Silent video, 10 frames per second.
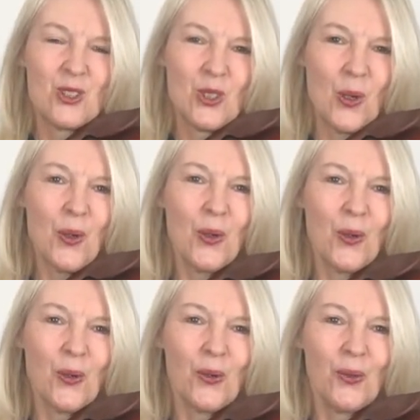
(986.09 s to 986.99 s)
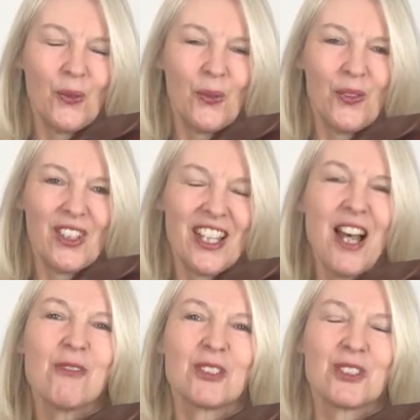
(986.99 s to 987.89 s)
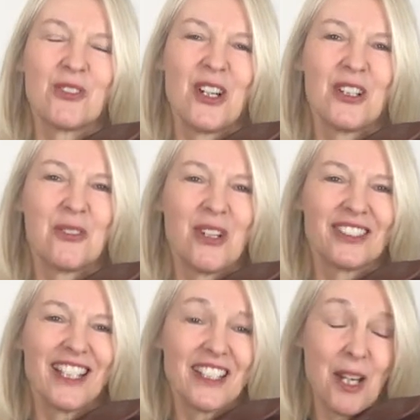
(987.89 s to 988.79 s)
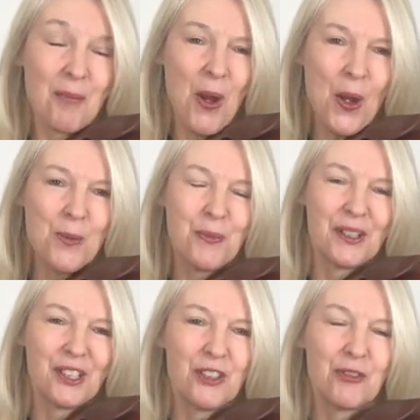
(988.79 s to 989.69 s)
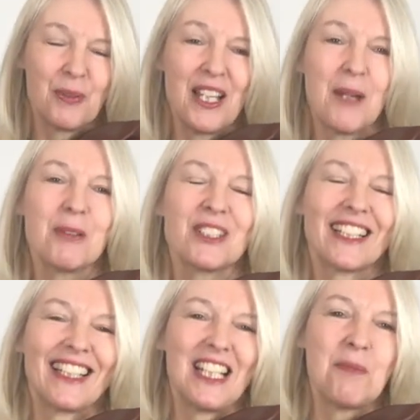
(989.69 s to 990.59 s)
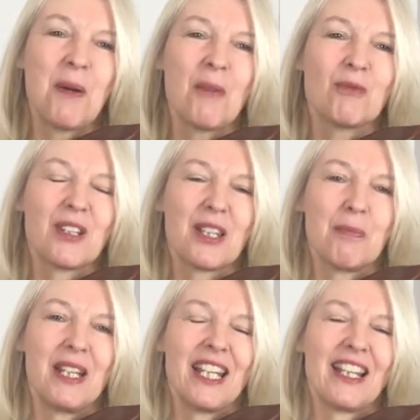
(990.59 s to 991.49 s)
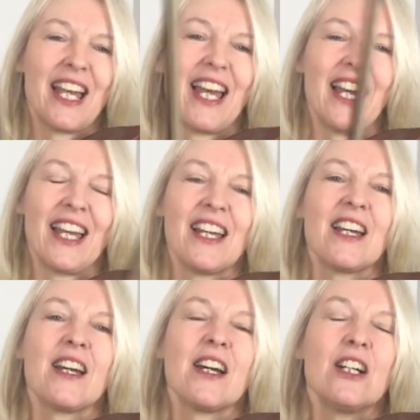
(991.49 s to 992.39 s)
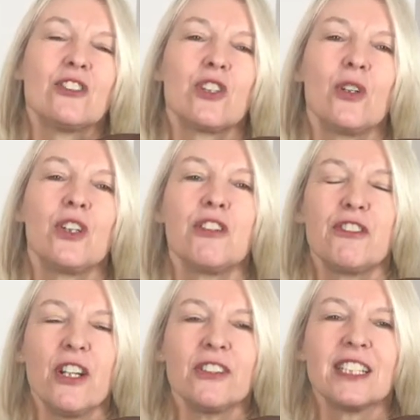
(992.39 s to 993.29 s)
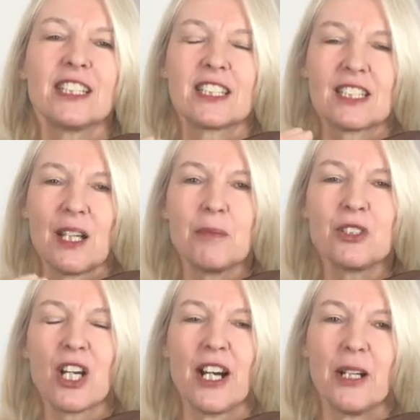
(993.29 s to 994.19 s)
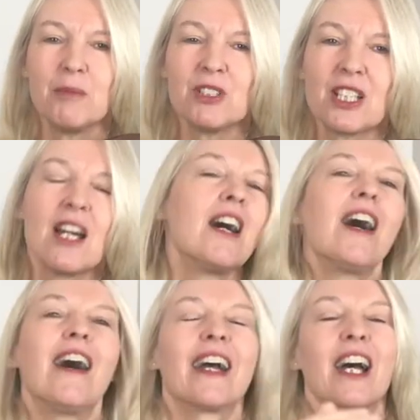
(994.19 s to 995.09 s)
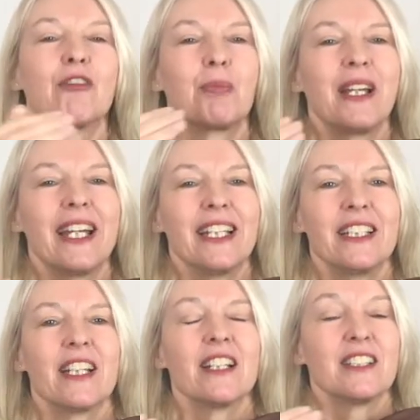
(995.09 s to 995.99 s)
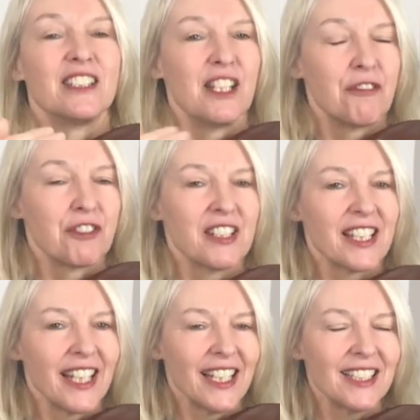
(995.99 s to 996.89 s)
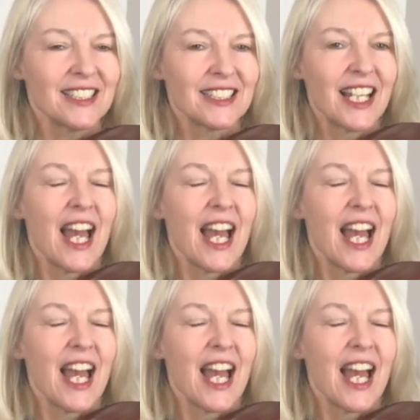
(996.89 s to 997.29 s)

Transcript: So, that was very well done. I'm hoping you've been able to keep up with me there. So you've noticed sometimes I have played different things